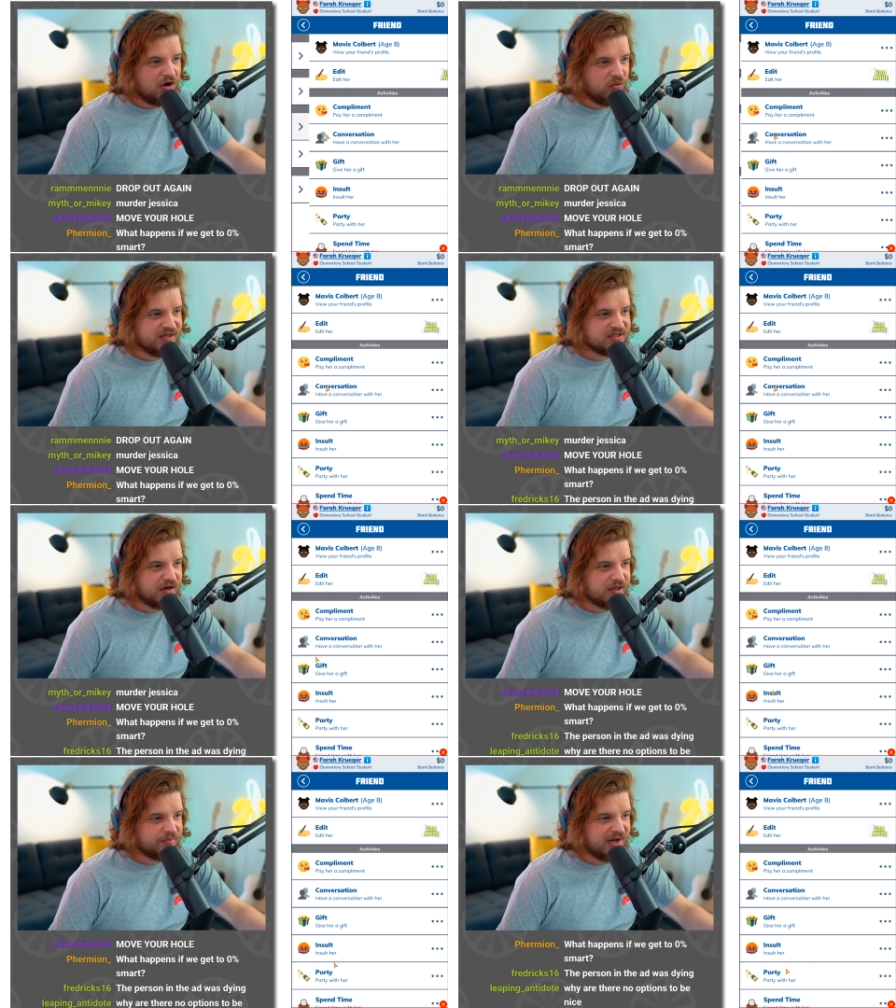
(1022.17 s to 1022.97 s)
Always
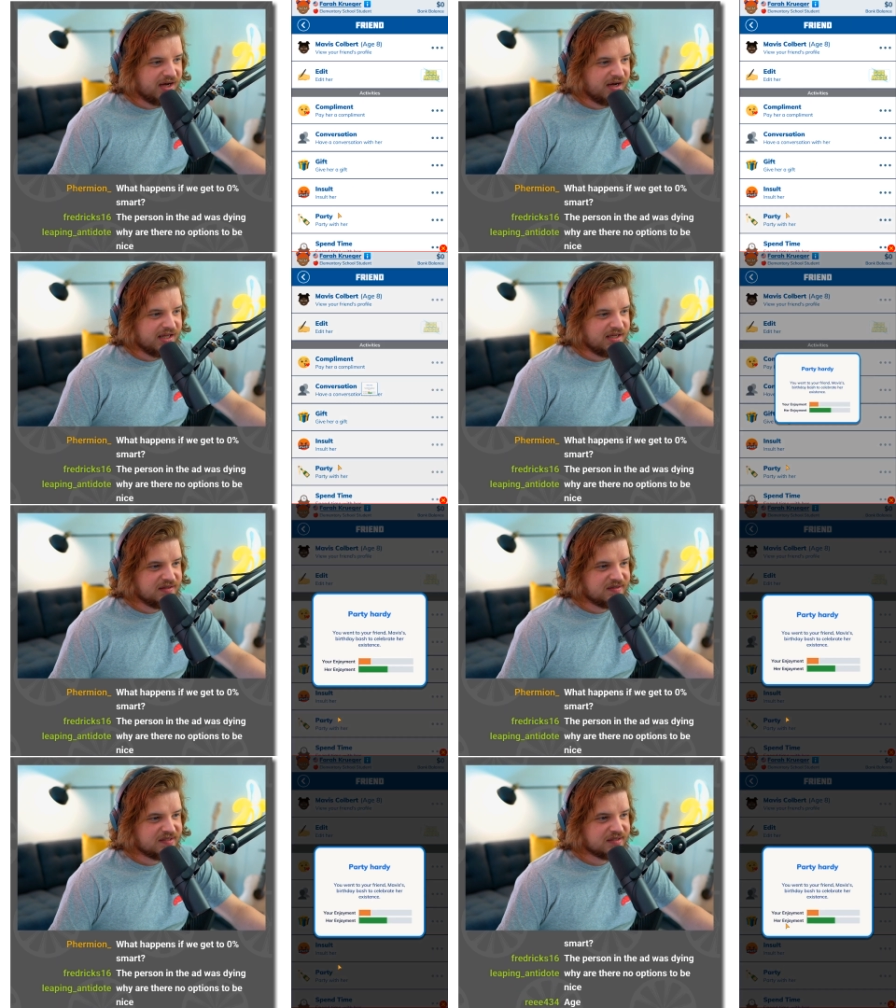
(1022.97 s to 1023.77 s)
go to the
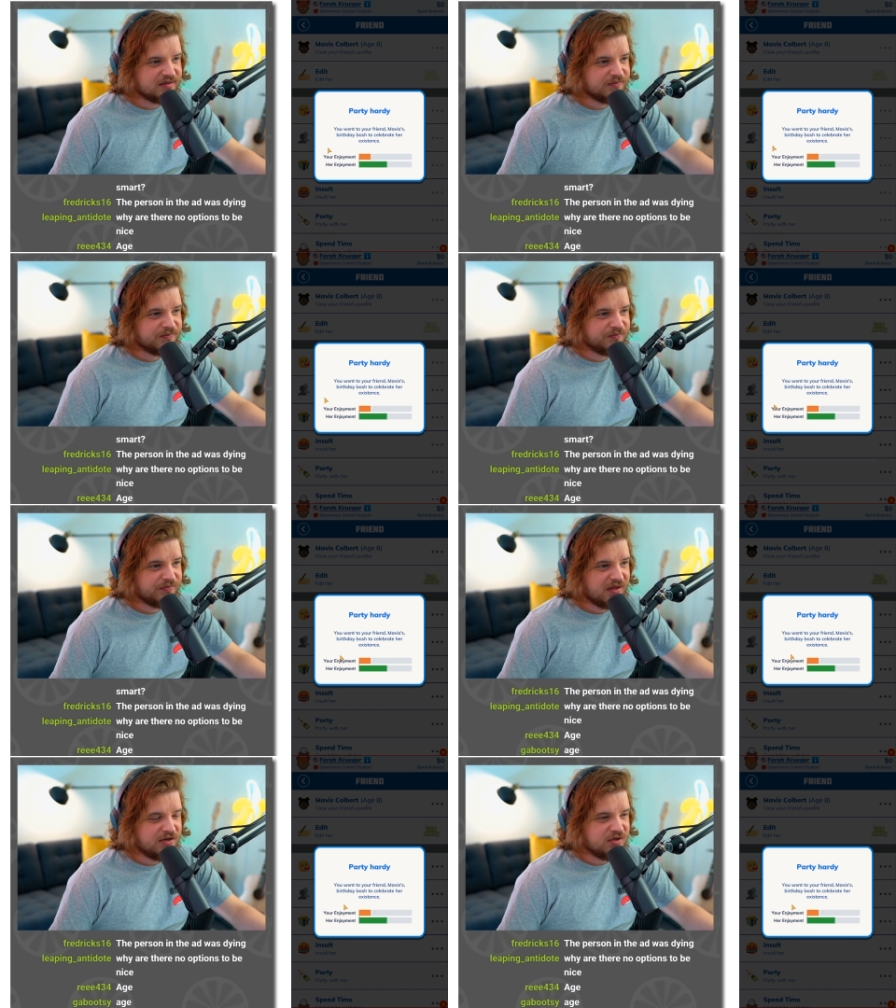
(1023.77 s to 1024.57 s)
parties.
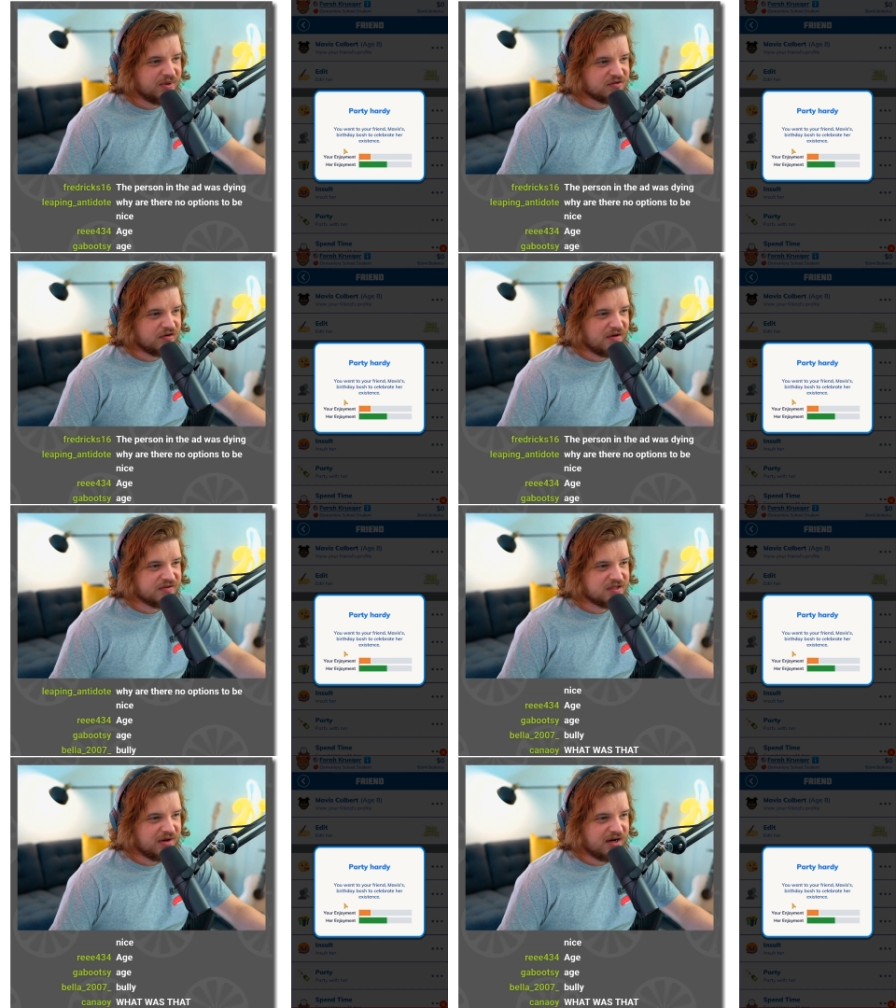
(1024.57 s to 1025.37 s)
Went to best friend
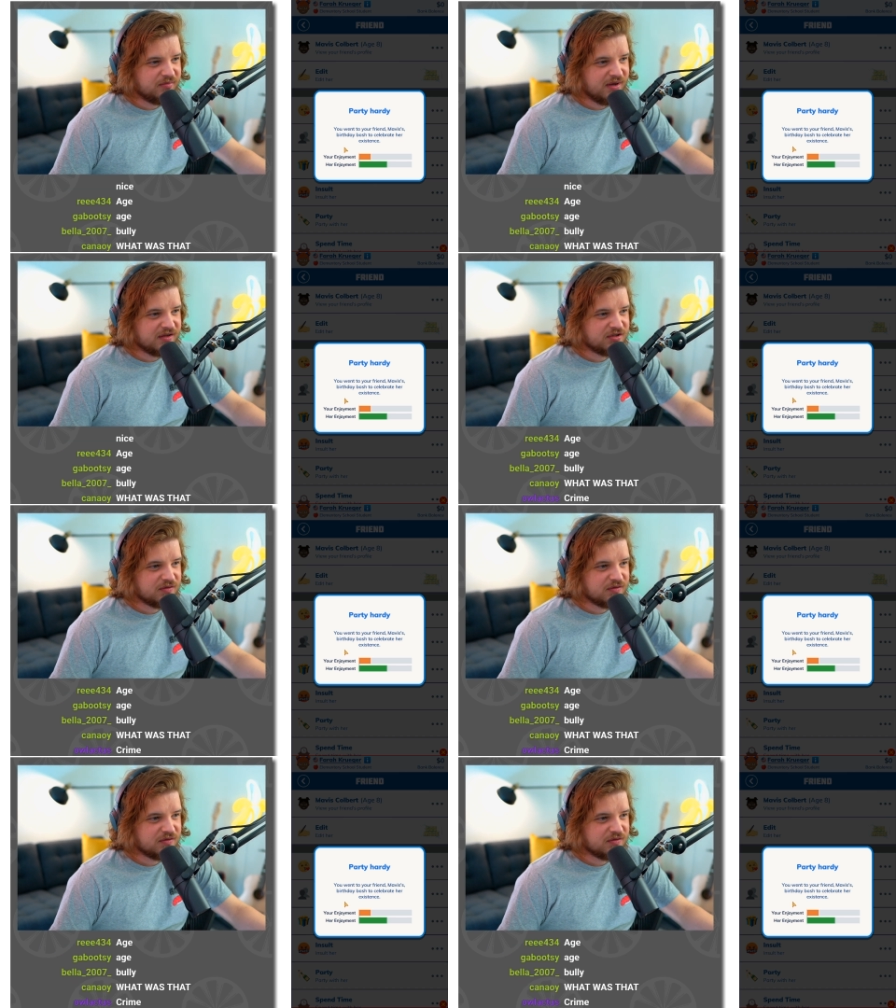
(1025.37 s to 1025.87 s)
Mavis's party, best,